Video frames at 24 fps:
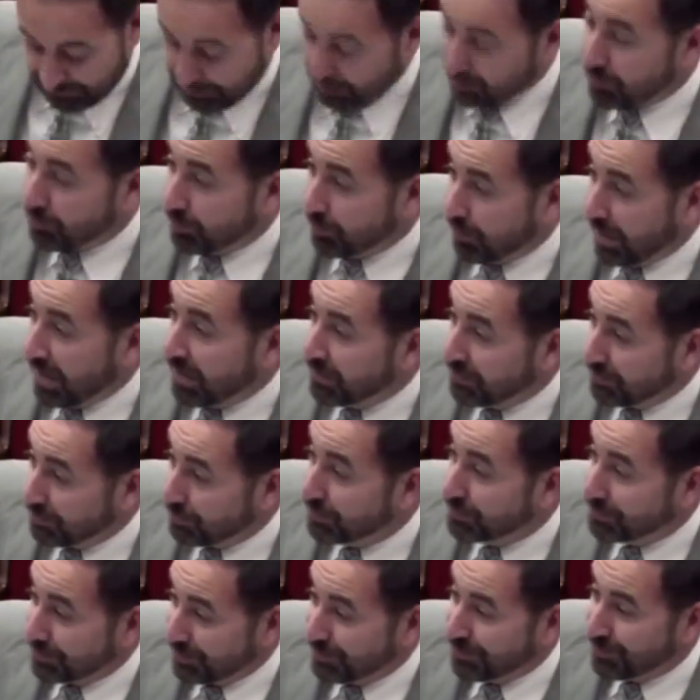Waiting for
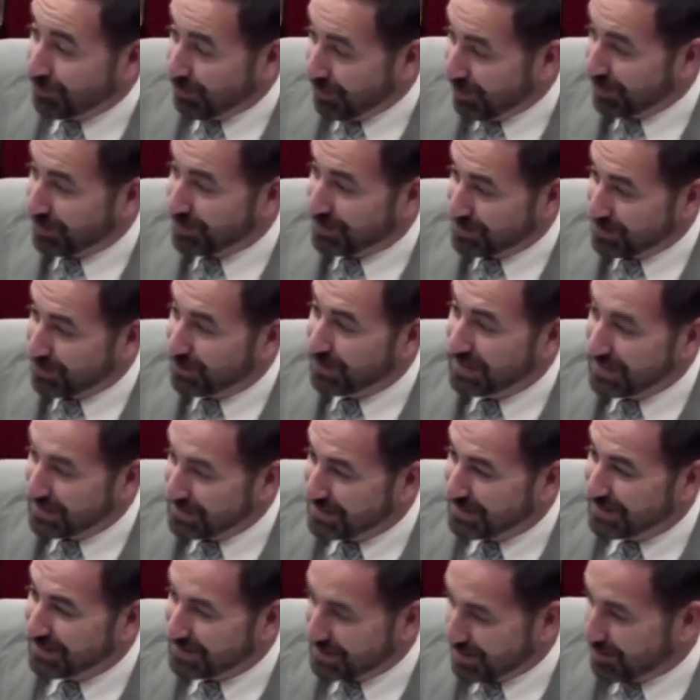parents to return to
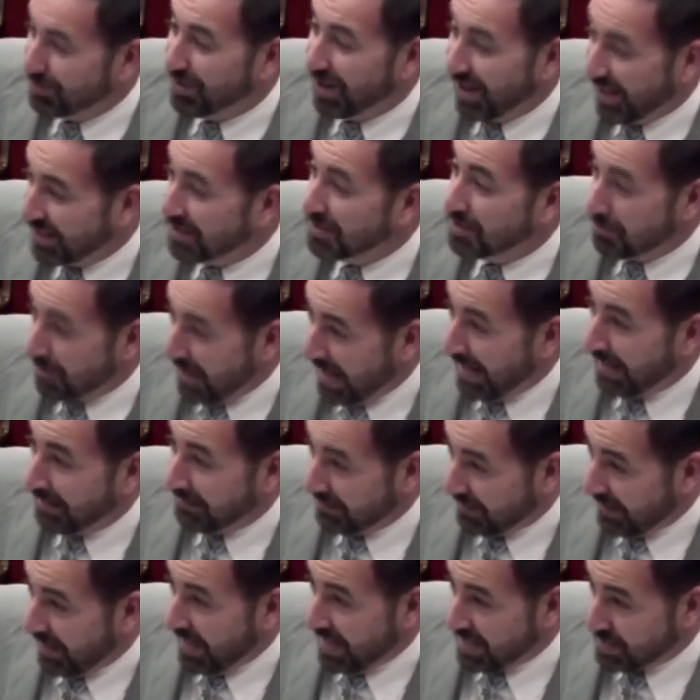work, so it is the
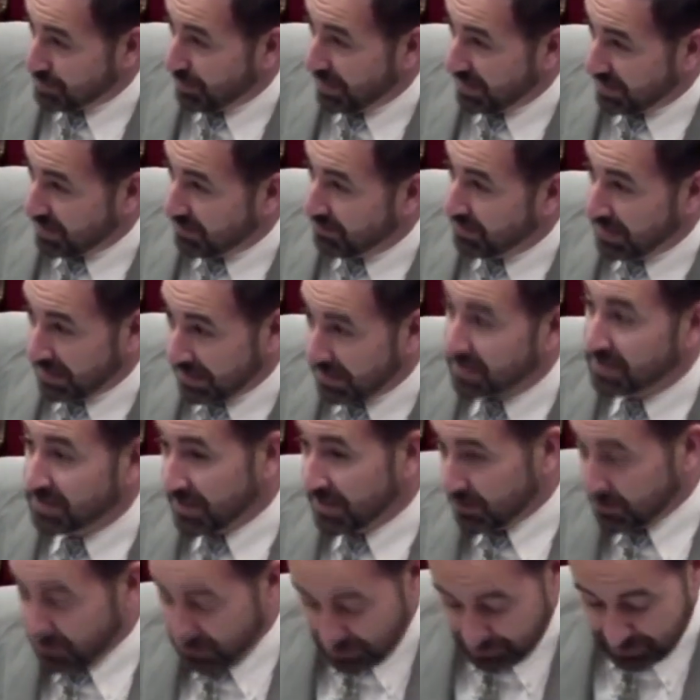supply and demand
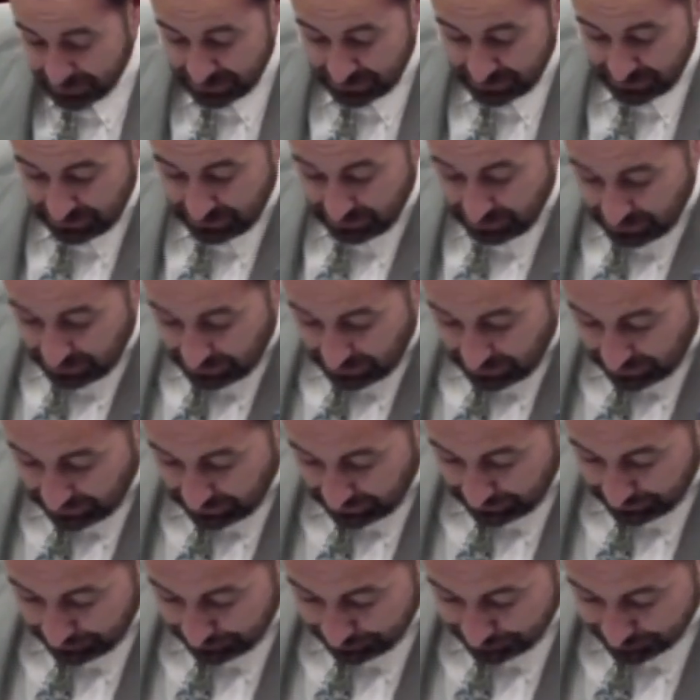aspect right. of it and continues to
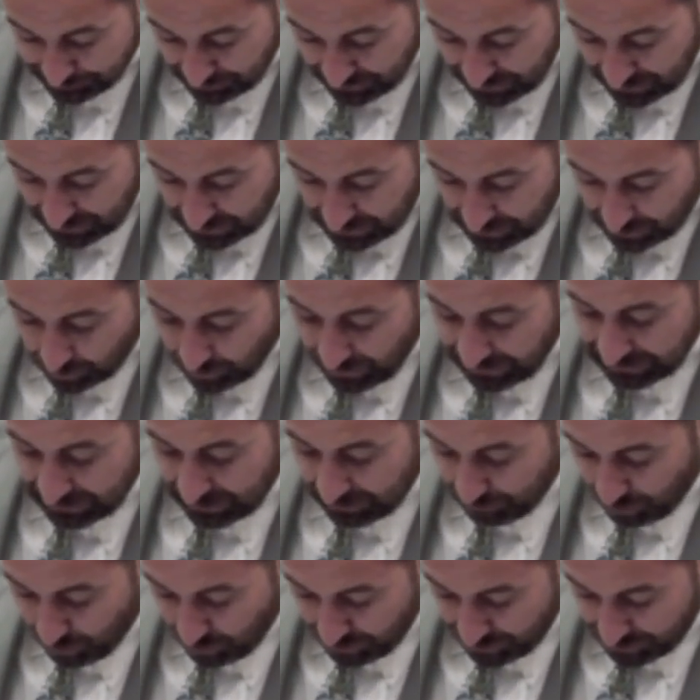be.
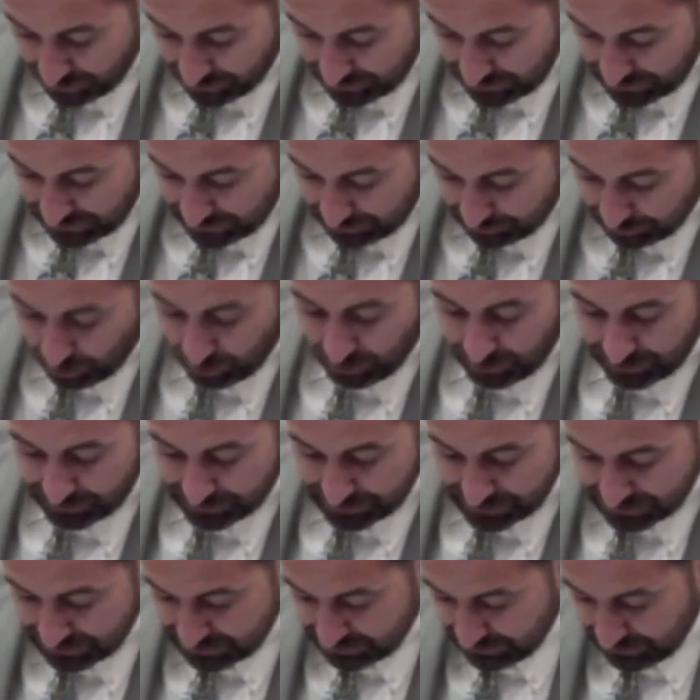Um, waiting on
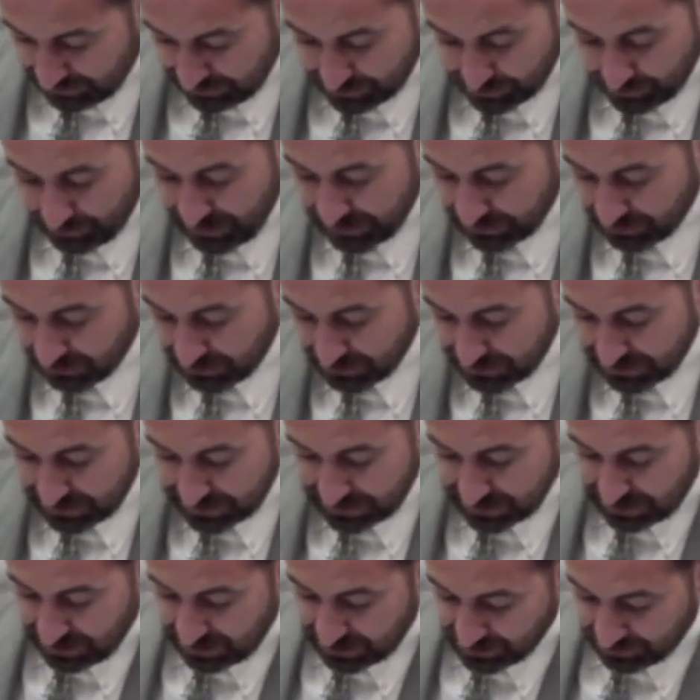board uh,
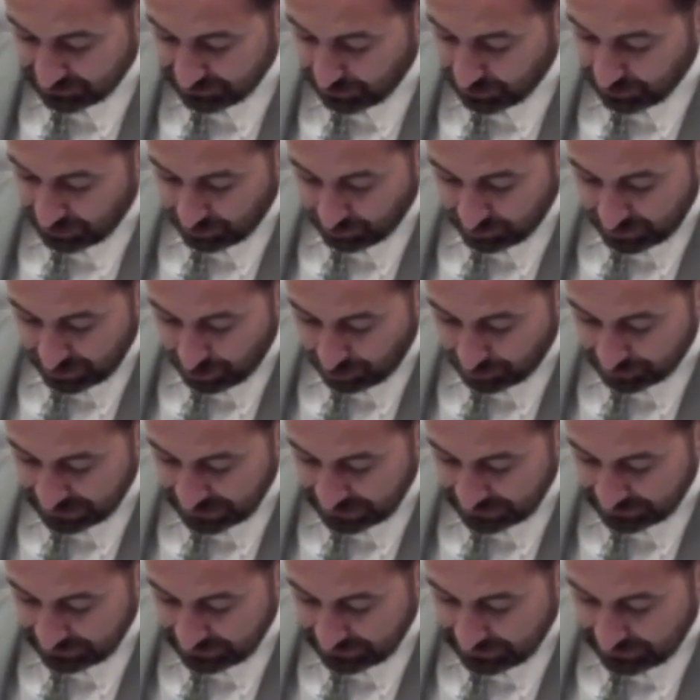boards uh, directors
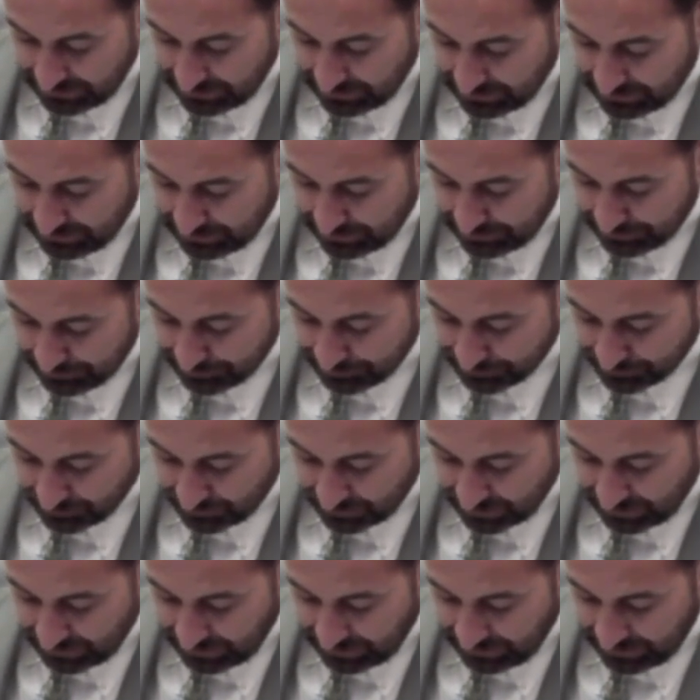to discuss or vote on
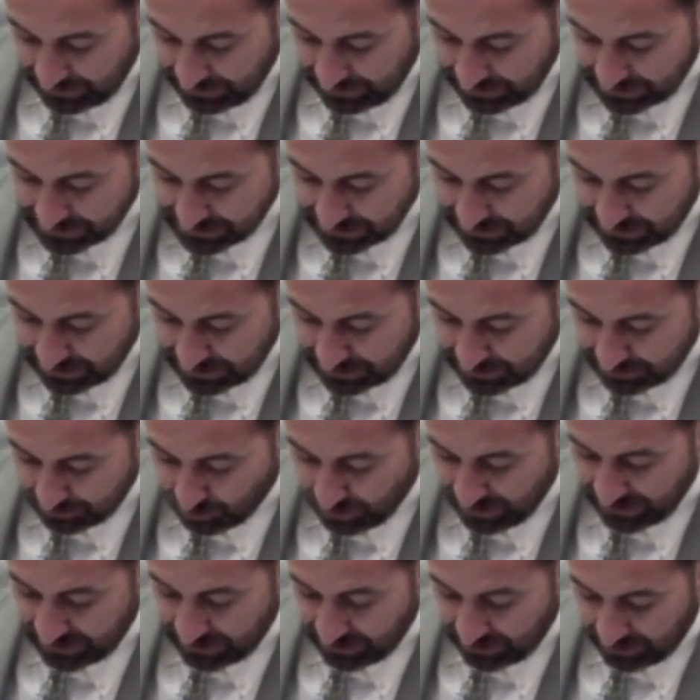reopening,
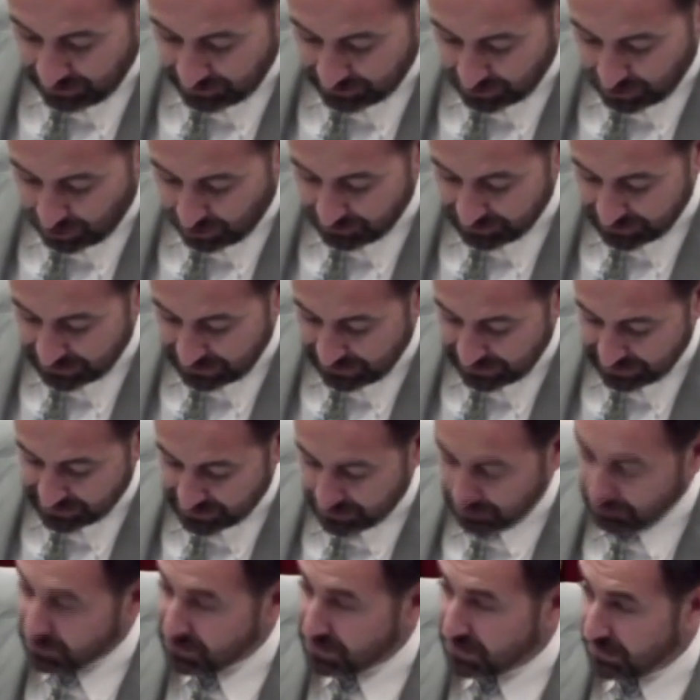um,
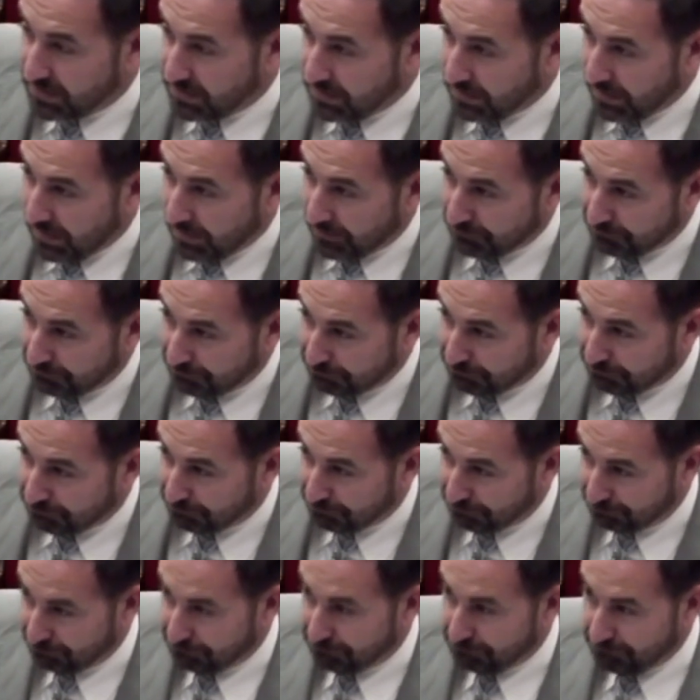and uh, waiting on
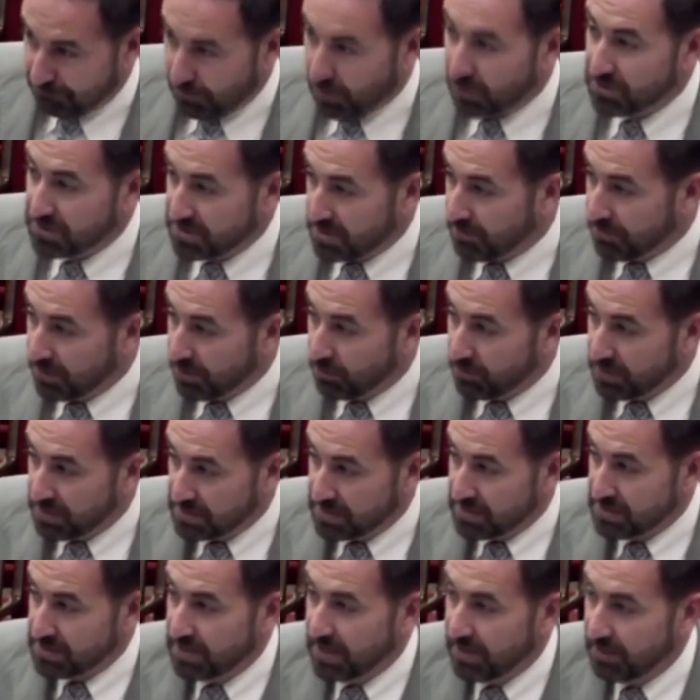COVID case numbers to
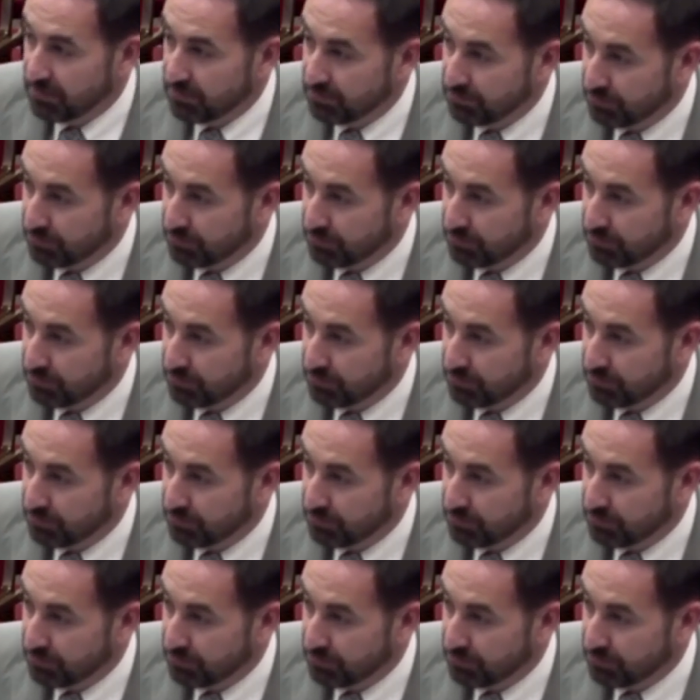decline.